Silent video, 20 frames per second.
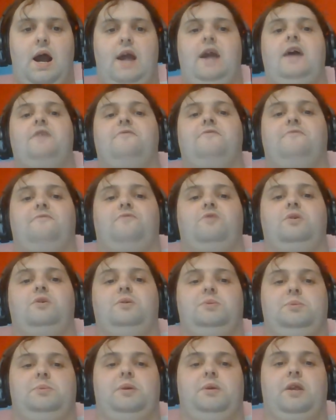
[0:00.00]
I have
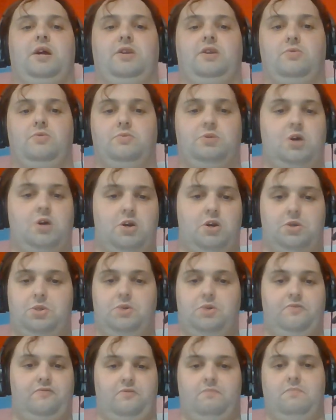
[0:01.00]
friends that I don't talk
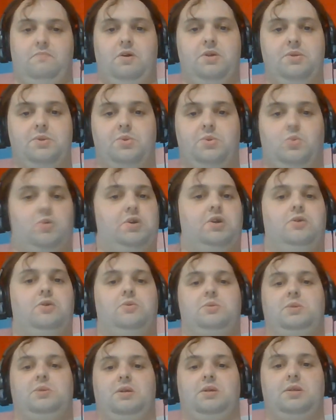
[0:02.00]
to for months or
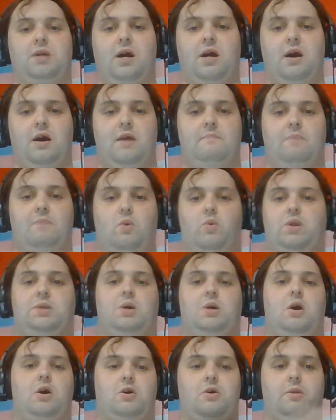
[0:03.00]
years at a time, but we
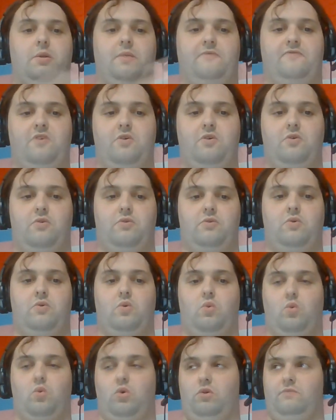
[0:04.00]
talk on the phone
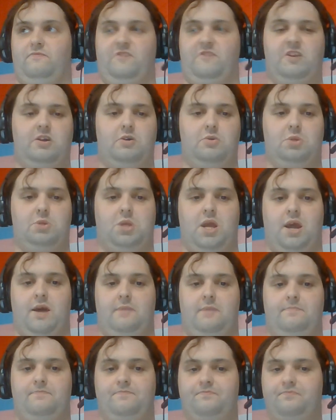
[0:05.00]
or video
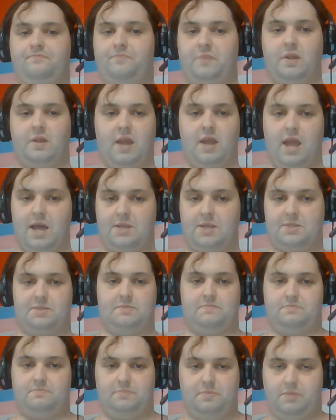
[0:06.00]
chat
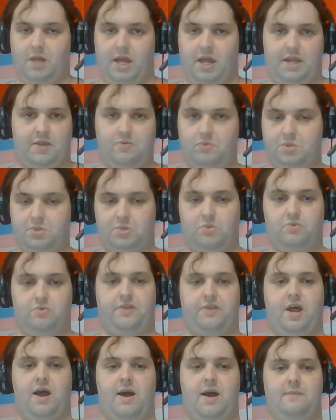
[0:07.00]
as like it was
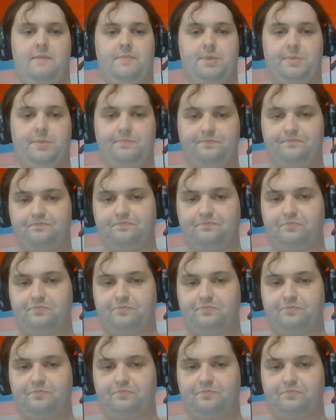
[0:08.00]
old times.